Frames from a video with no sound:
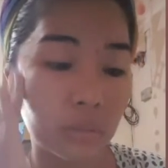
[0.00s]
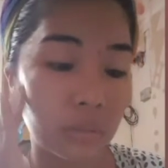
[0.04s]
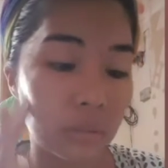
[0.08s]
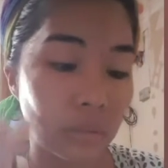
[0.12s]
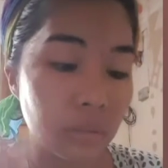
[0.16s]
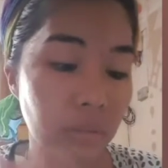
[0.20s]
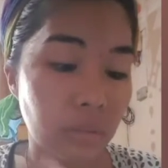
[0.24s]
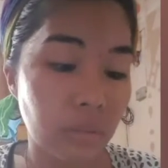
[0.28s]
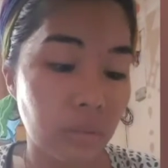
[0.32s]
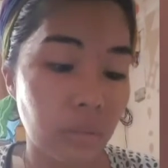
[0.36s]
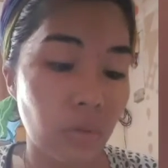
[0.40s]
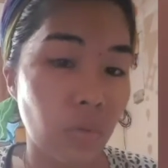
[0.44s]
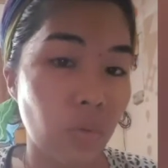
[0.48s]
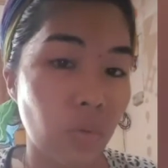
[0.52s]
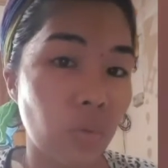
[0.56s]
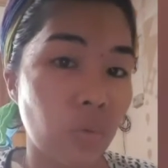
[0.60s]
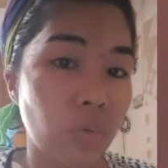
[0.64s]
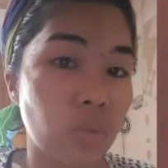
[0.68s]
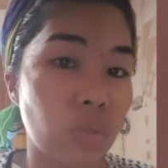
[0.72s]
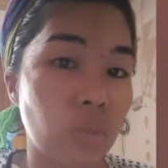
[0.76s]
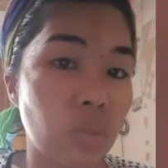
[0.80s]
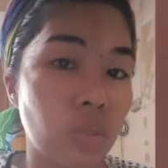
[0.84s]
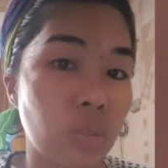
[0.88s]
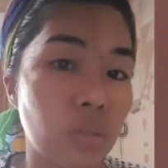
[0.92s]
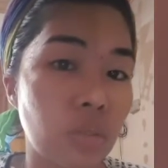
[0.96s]
So
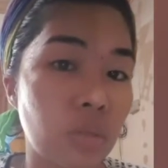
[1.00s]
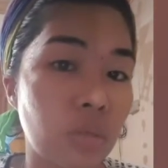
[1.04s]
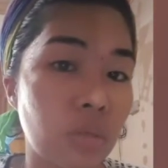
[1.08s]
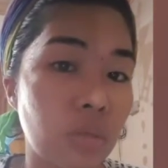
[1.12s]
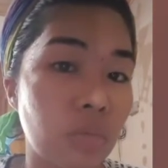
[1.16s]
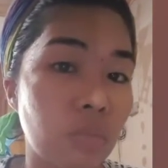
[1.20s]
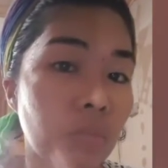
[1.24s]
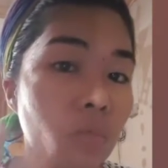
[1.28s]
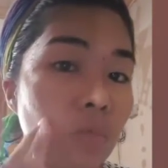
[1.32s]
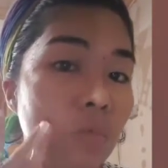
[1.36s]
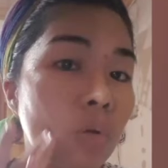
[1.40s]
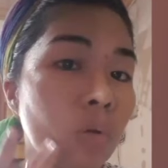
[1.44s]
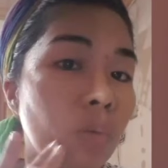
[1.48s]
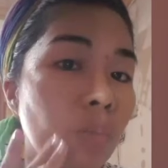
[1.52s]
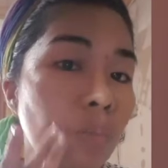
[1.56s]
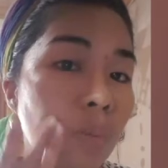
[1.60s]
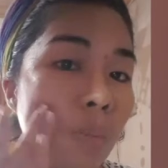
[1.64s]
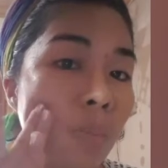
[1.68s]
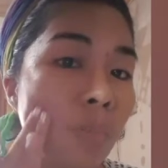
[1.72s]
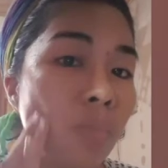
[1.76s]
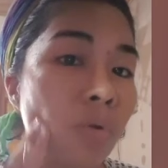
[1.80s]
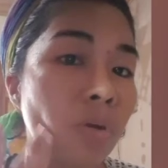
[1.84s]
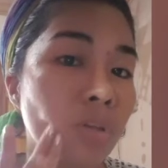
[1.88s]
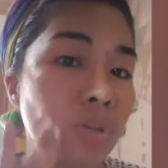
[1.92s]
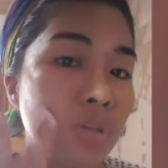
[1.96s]

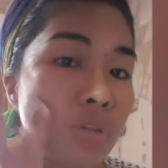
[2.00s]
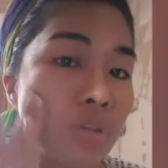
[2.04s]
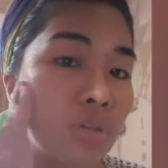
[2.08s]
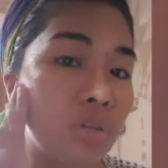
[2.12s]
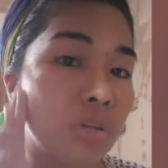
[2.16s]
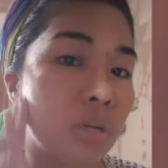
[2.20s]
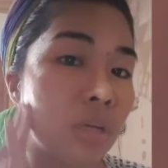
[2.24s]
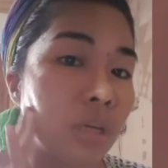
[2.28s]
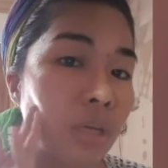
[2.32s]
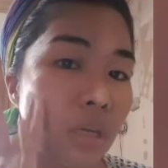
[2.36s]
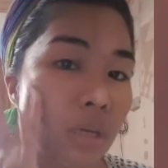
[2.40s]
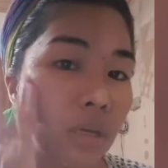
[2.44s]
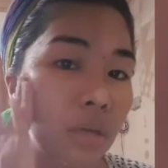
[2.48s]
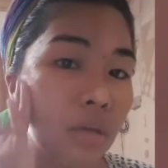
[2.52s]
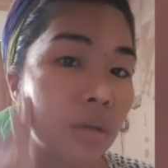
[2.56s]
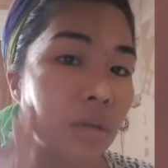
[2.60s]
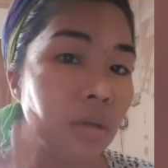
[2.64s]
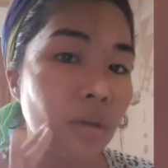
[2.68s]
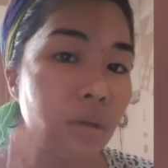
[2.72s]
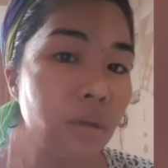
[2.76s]
remember the trick